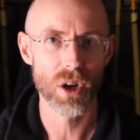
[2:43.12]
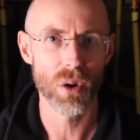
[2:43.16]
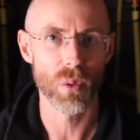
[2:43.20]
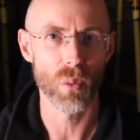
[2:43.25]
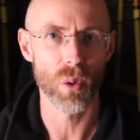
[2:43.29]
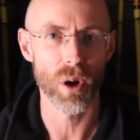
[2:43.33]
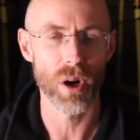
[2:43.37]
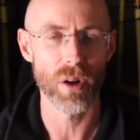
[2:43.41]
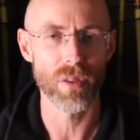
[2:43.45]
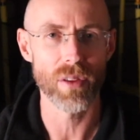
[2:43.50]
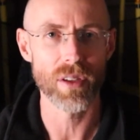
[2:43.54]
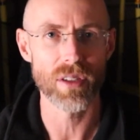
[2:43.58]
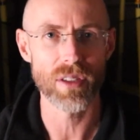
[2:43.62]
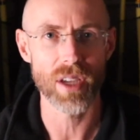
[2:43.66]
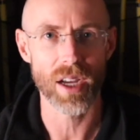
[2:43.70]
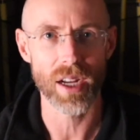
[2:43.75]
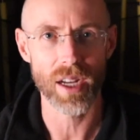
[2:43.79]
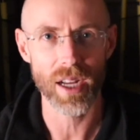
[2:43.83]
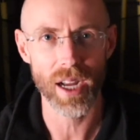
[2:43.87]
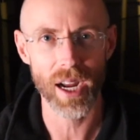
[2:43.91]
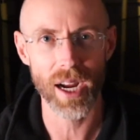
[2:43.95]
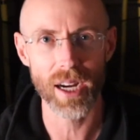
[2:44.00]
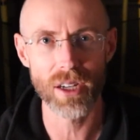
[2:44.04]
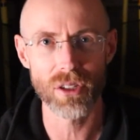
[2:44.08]
where the
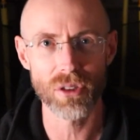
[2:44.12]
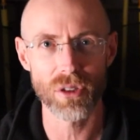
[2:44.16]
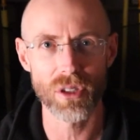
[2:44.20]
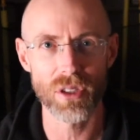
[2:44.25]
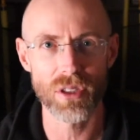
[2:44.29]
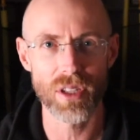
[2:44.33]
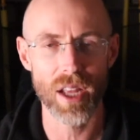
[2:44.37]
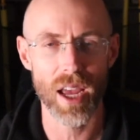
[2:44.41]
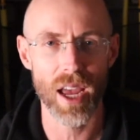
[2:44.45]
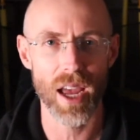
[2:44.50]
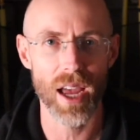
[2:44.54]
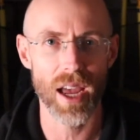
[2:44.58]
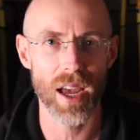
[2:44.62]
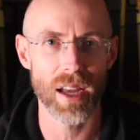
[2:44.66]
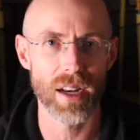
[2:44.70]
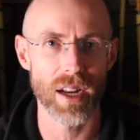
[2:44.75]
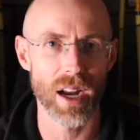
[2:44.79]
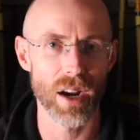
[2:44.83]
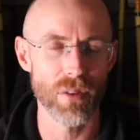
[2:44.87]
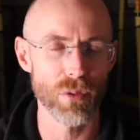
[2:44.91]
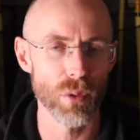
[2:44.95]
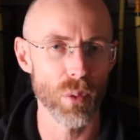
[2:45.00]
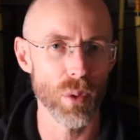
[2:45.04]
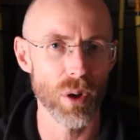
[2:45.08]
psychiatrist had
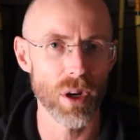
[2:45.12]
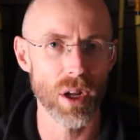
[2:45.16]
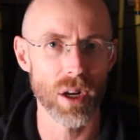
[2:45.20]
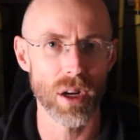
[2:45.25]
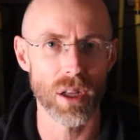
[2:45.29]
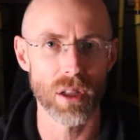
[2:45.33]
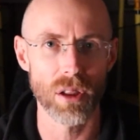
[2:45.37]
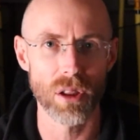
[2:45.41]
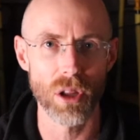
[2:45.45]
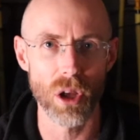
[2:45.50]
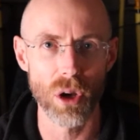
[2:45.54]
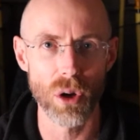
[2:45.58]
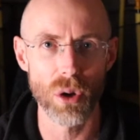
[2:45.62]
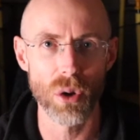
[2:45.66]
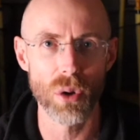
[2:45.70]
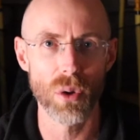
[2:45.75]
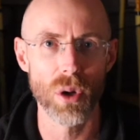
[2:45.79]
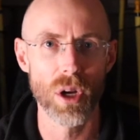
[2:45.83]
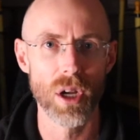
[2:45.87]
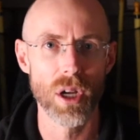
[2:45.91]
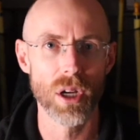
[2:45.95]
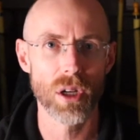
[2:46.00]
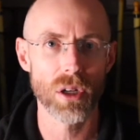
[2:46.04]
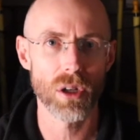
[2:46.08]
everyone on a
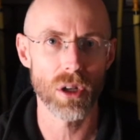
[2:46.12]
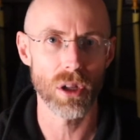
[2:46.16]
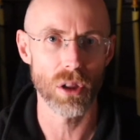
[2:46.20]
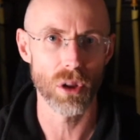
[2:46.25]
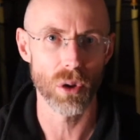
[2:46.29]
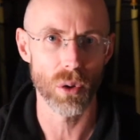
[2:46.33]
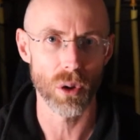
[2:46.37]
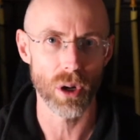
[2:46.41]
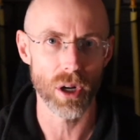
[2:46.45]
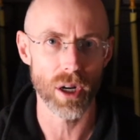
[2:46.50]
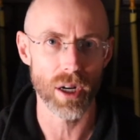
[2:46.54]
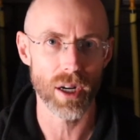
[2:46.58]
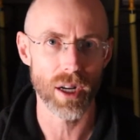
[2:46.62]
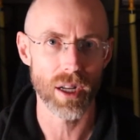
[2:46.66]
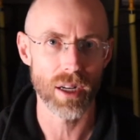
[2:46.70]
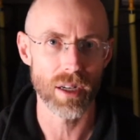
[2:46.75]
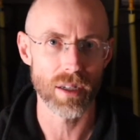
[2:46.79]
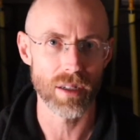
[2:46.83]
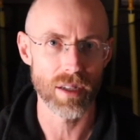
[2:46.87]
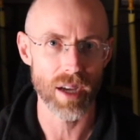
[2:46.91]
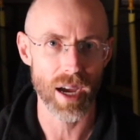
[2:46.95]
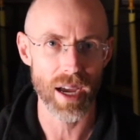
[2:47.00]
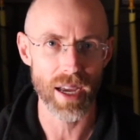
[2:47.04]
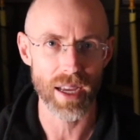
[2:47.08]
low caloric
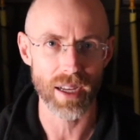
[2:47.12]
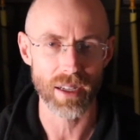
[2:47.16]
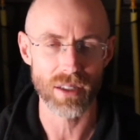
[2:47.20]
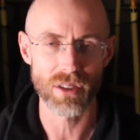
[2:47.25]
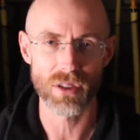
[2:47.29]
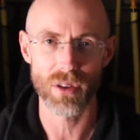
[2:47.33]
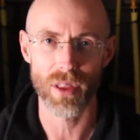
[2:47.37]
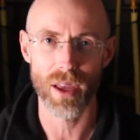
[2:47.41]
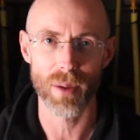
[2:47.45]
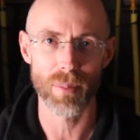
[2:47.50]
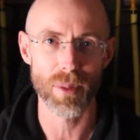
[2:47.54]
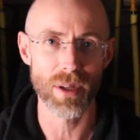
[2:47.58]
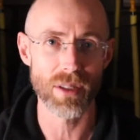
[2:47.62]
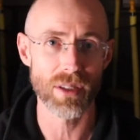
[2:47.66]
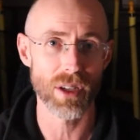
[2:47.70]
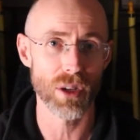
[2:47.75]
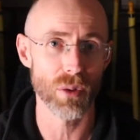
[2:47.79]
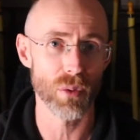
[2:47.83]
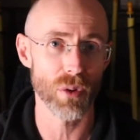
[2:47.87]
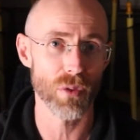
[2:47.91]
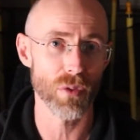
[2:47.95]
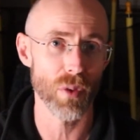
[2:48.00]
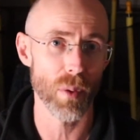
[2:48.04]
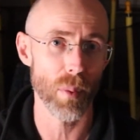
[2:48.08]
diet. So that means
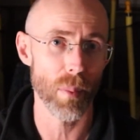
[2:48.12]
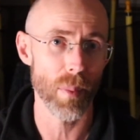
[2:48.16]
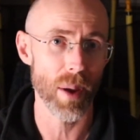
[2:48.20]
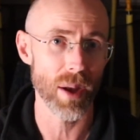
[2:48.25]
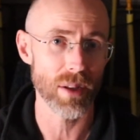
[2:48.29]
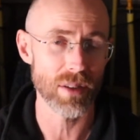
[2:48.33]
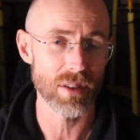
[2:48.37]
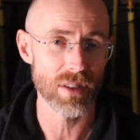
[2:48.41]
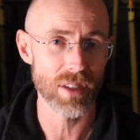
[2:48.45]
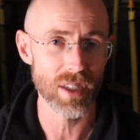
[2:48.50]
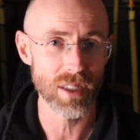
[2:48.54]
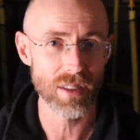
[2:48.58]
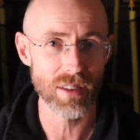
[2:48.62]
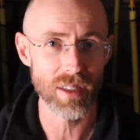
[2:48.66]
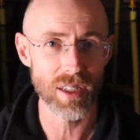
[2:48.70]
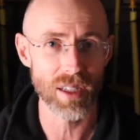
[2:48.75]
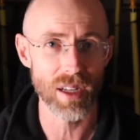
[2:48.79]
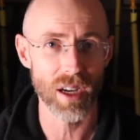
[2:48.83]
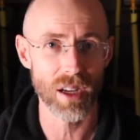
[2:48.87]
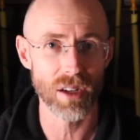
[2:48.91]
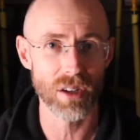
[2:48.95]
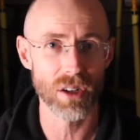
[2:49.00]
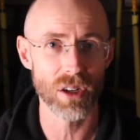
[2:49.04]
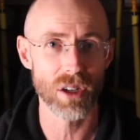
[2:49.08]
anywhere from about
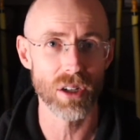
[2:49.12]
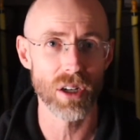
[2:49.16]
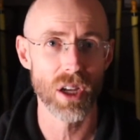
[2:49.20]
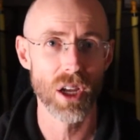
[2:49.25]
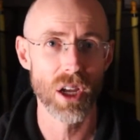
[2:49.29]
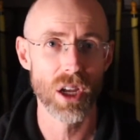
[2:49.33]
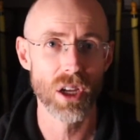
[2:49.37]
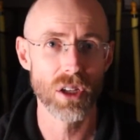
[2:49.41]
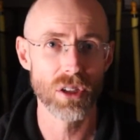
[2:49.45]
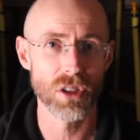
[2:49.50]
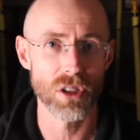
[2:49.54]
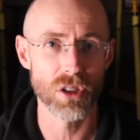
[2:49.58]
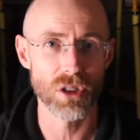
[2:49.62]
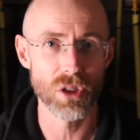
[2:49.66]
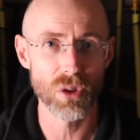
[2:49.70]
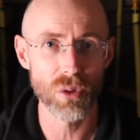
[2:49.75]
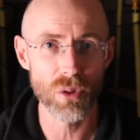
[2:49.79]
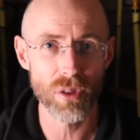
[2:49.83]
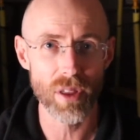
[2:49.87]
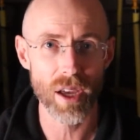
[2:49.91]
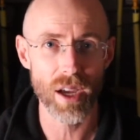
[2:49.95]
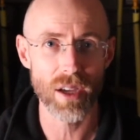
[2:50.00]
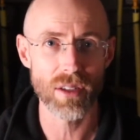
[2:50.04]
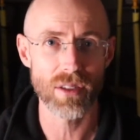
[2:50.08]
1,600 to
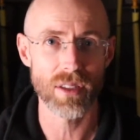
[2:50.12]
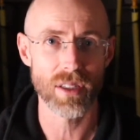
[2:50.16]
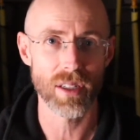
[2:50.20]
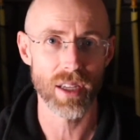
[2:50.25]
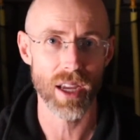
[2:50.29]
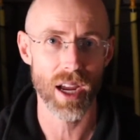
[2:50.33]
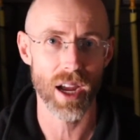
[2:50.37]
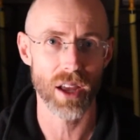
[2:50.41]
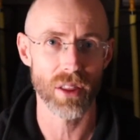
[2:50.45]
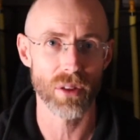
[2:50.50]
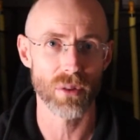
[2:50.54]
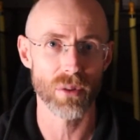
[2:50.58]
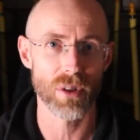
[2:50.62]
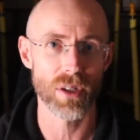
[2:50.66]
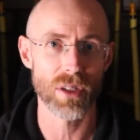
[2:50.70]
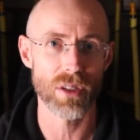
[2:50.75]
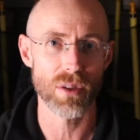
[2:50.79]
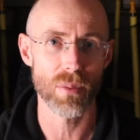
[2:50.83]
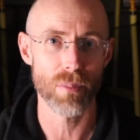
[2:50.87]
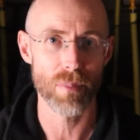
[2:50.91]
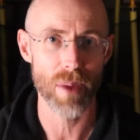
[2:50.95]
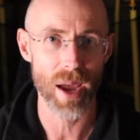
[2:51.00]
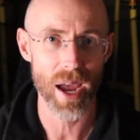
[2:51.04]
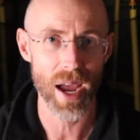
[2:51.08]
2,000
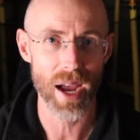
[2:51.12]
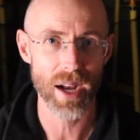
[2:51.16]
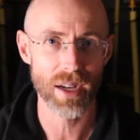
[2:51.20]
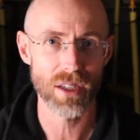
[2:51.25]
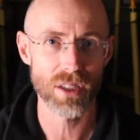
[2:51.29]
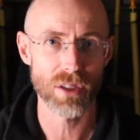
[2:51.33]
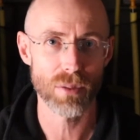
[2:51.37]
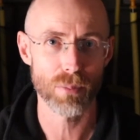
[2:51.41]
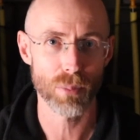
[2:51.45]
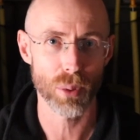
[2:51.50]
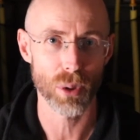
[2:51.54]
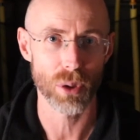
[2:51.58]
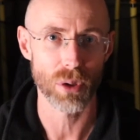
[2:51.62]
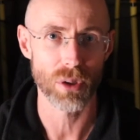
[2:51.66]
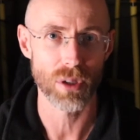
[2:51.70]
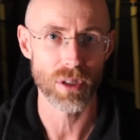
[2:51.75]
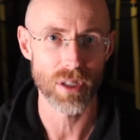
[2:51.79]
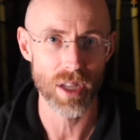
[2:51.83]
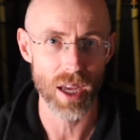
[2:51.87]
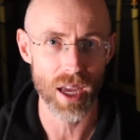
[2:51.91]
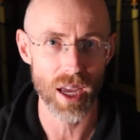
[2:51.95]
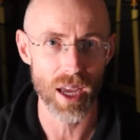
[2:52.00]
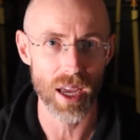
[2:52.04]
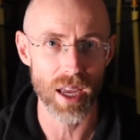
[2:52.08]
calories max per
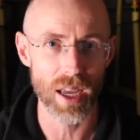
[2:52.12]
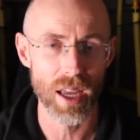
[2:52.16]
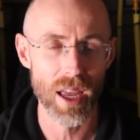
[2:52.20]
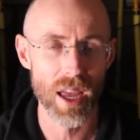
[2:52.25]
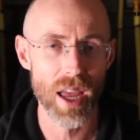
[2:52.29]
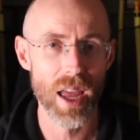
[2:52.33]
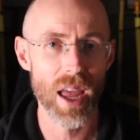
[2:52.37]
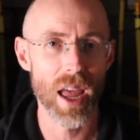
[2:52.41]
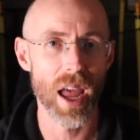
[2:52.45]
day.